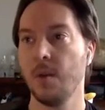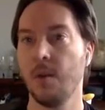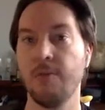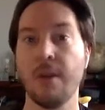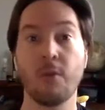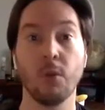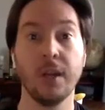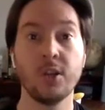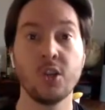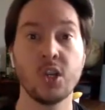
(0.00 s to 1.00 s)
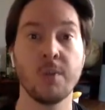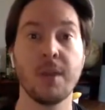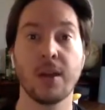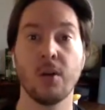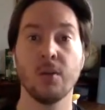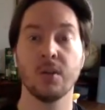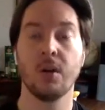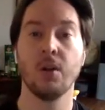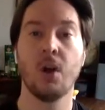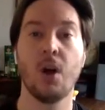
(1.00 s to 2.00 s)
If you have a relationship, that goes
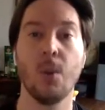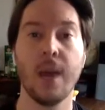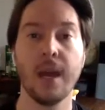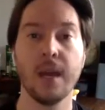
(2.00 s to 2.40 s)
a long way,